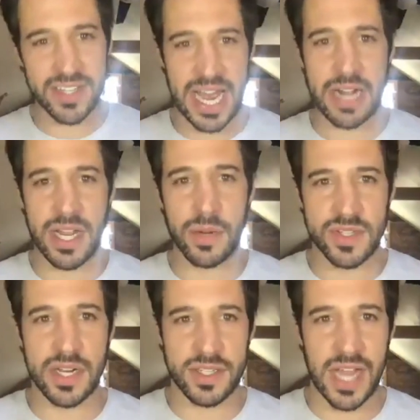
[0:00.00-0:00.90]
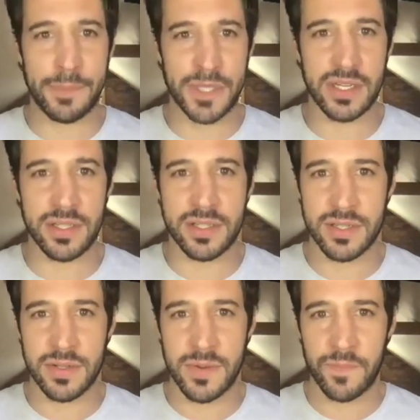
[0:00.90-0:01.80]
Saturday with Ceratopsians.
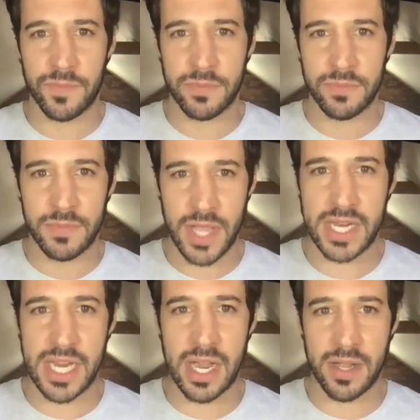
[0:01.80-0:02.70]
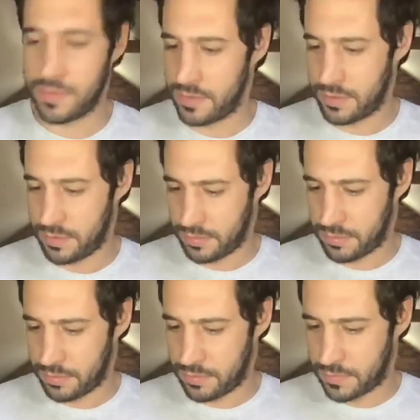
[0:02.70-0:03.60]
Heck yeah! Yeah.
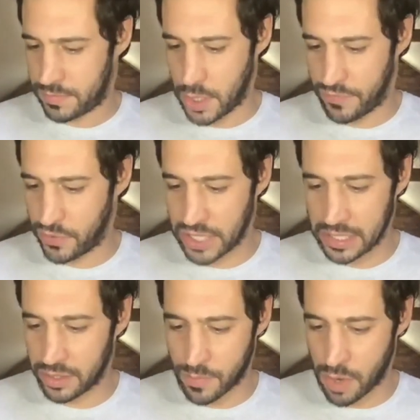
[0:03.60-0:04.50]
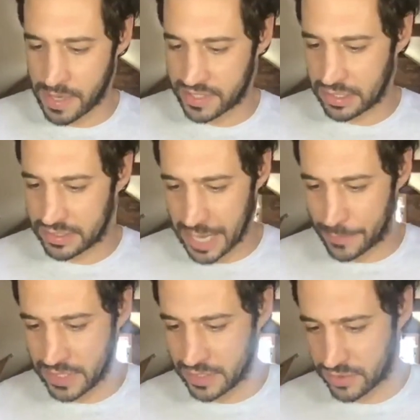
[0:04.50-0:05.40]
So if you're trying to learn more about
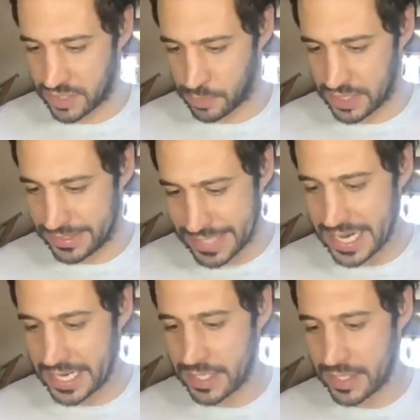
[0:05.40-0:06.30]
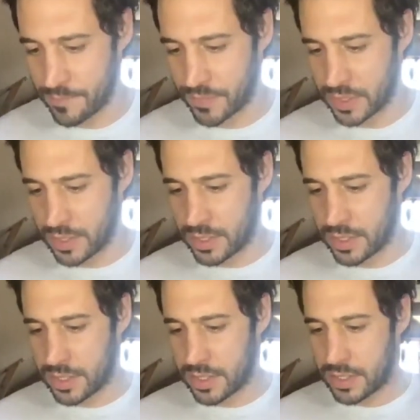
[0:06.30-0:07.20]
ceratopsians or simply dig
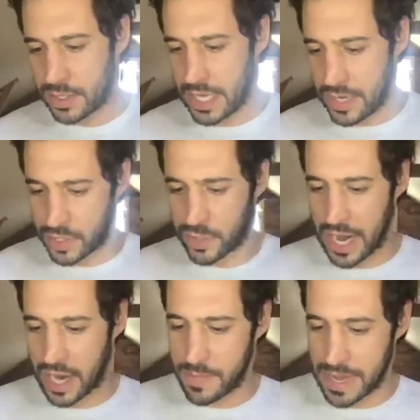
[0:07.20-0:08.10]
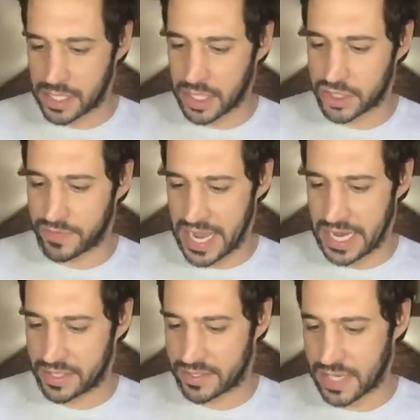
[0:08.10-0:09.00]
in the ground to make a clutch of
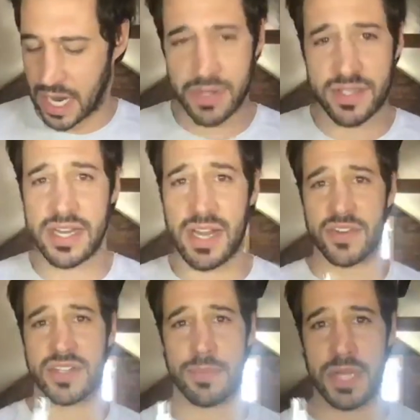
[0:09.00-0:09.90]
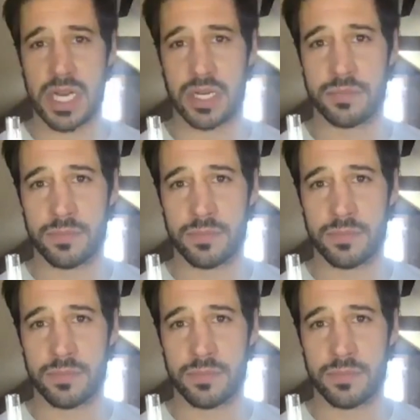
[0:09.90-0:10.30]
eggs, I would say never stop digging.